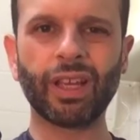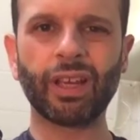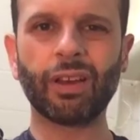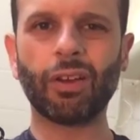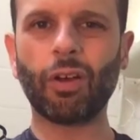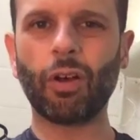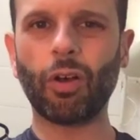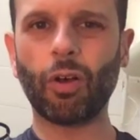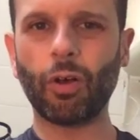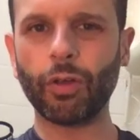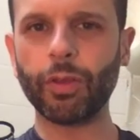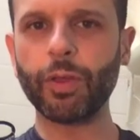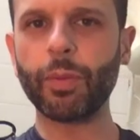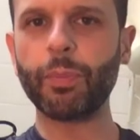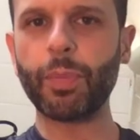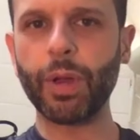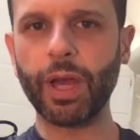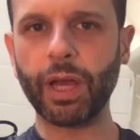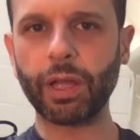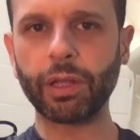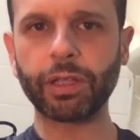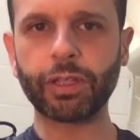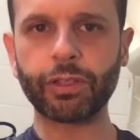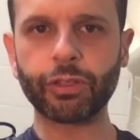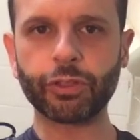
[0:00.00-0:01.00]
all the
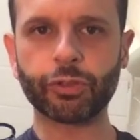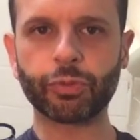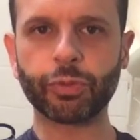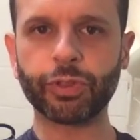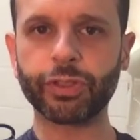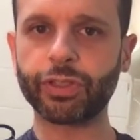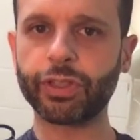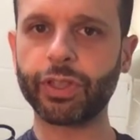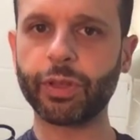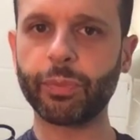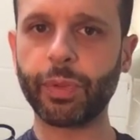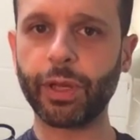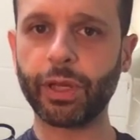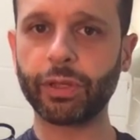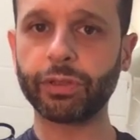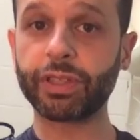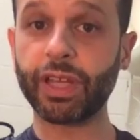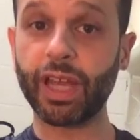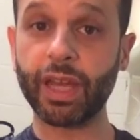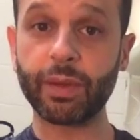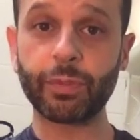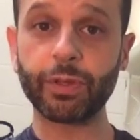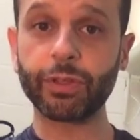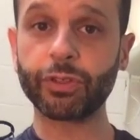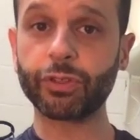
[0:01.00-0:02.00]
bell instruments and the bell
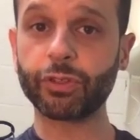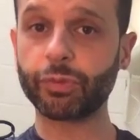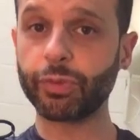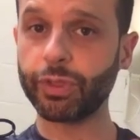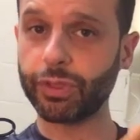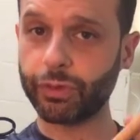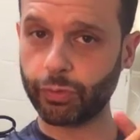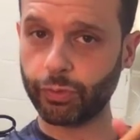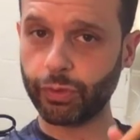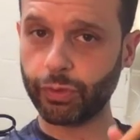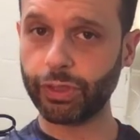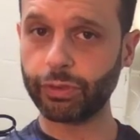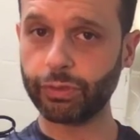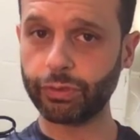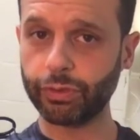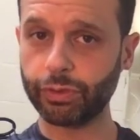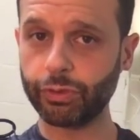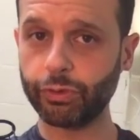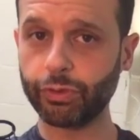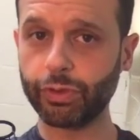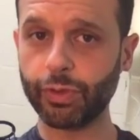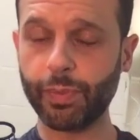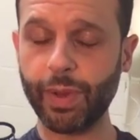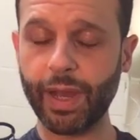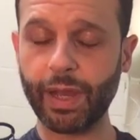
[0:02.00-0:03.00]
type instruments, we
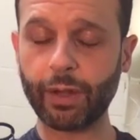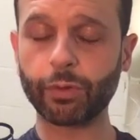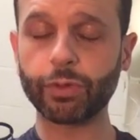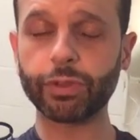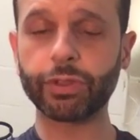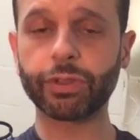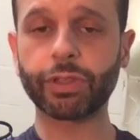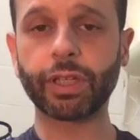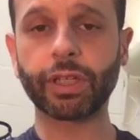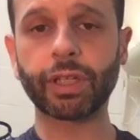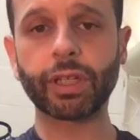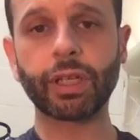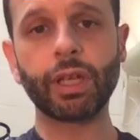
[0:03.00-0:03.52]
use a backward stick.